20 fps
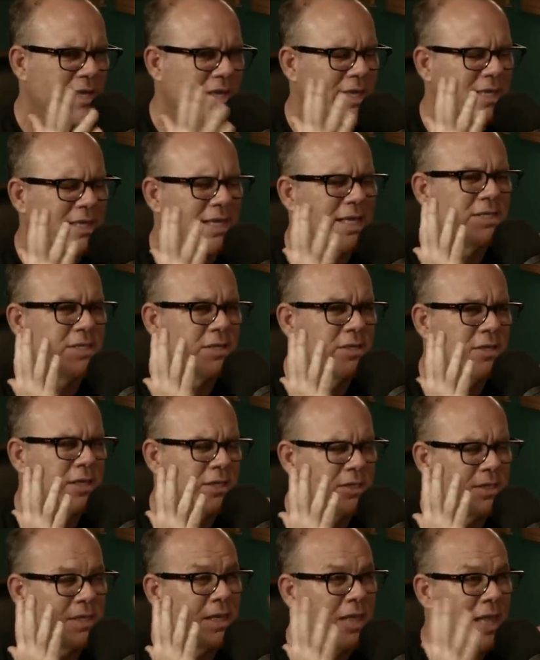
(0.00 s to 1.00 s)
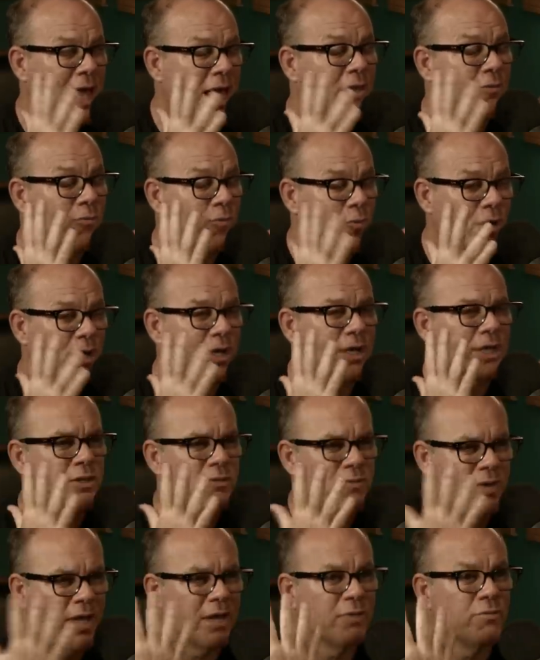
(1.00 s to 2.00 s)
like that's a it's a lot of work, and
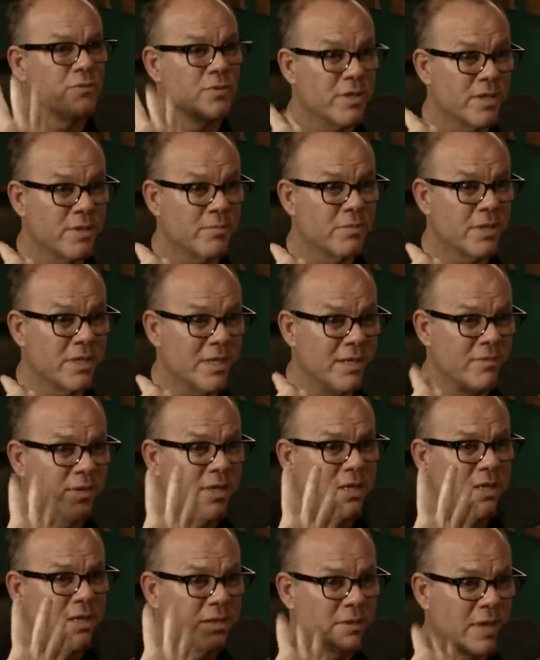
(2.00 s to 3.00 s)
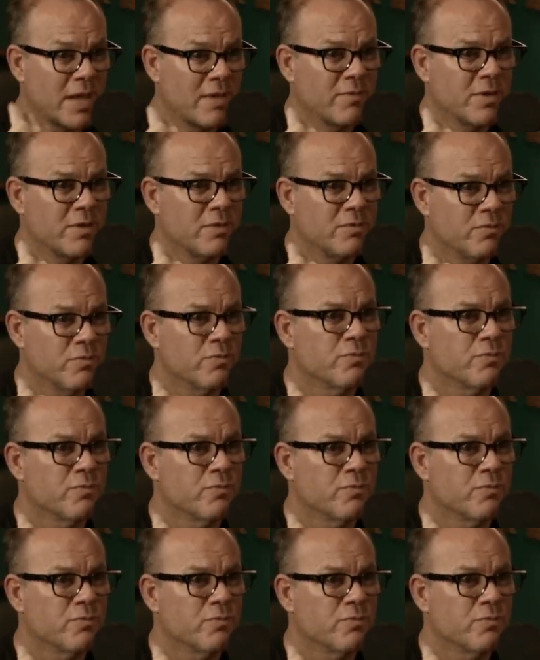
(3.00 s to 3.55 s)
you've got to really believe it and have it